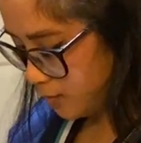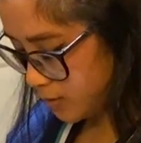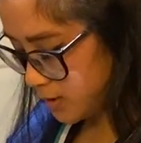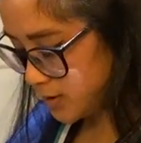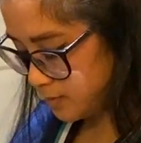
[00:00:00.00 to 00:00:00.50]

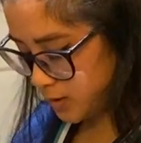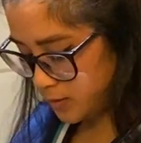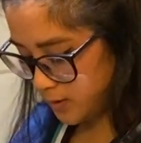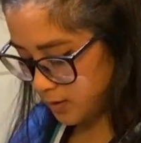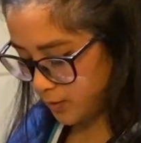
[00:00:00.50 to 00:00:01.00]
which is in
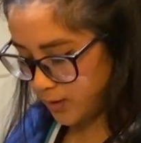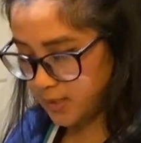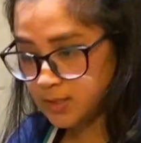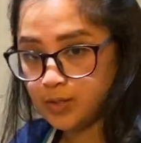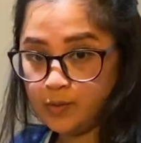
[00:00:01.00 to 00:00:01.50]
between the
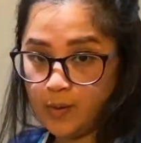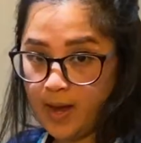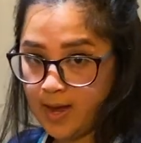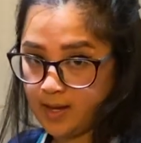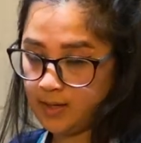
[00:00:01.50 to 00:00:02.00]
great toe
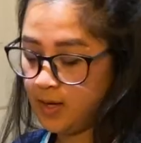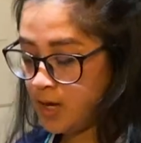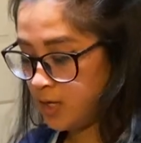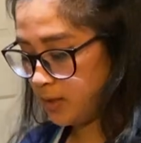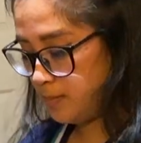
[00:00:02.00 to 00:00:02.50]
and
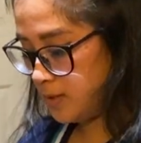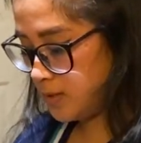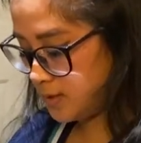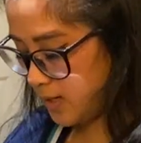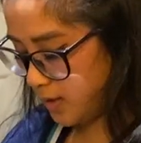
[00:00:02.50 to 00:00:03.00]

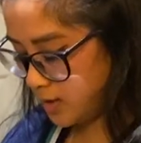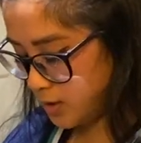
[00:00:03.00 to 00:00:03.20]
the second